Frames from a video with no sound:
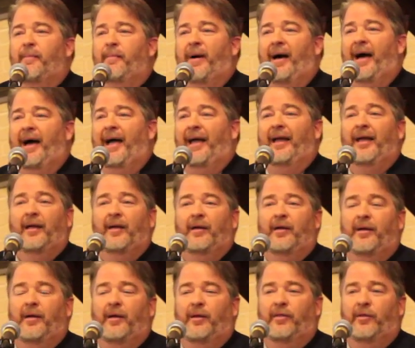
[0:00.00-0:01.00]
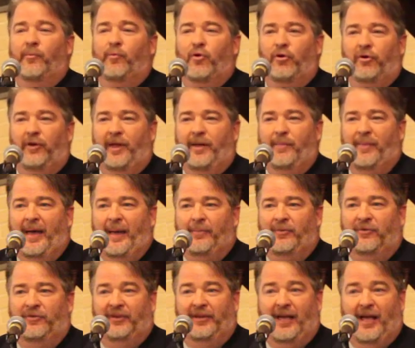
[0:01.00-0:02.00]
by the Brooklane
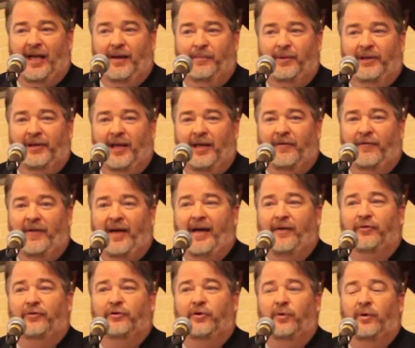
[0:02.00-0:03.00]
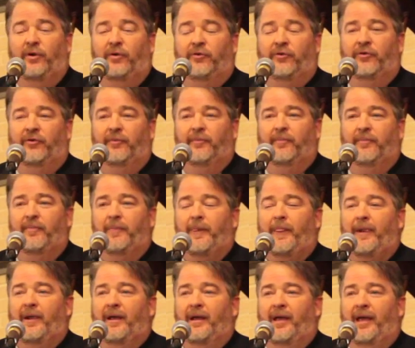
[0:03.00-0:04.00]
Baptist Academy K-5 students
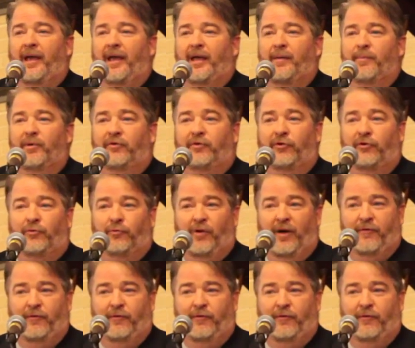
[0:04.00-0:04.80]
and Mrs.